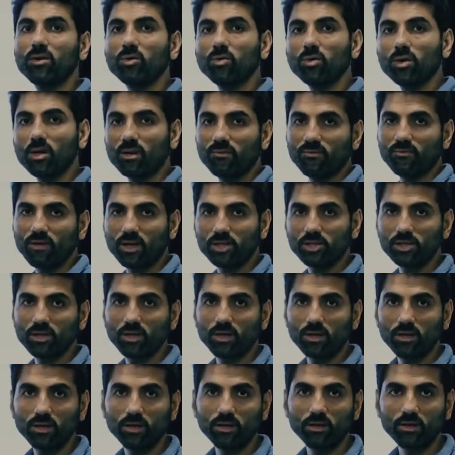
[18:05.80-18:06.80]
to
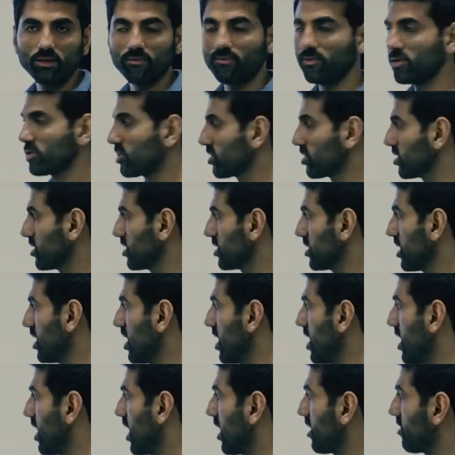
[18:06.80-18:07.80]
conventional refrigerants.
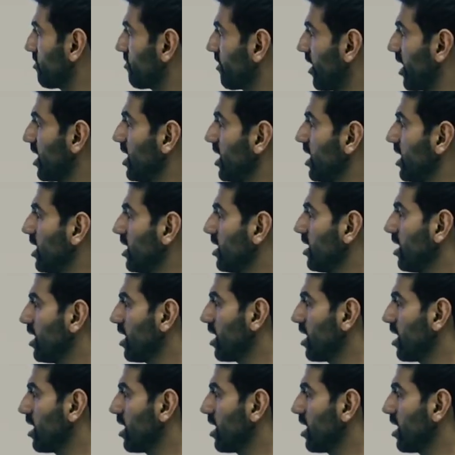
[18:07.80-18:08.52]
And finally,